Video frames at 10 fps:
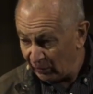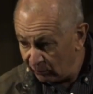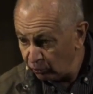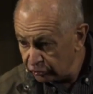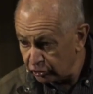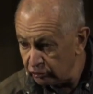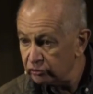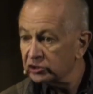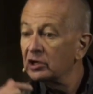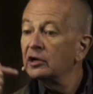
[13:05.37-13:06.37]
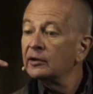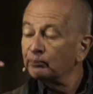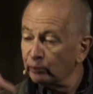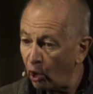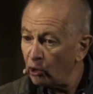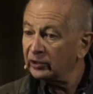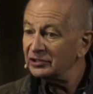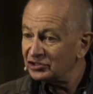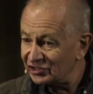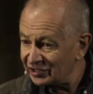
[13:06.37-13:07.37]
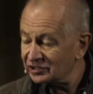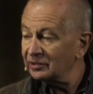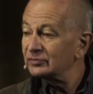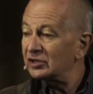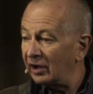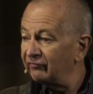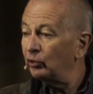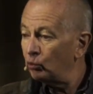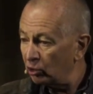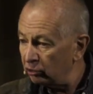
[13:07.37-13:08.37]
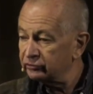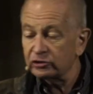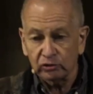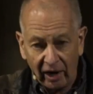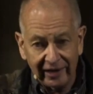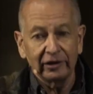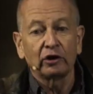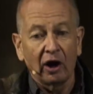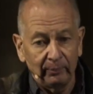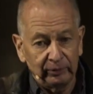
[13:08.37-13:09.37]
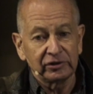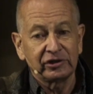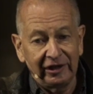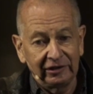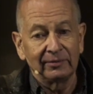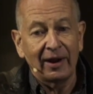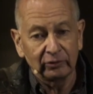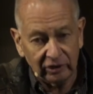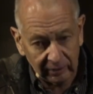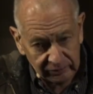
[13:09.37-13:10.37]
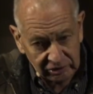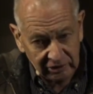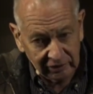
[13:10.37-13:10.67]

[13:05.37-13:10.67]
will choose broken systems of the world to try and accomplish kingdom outcomes.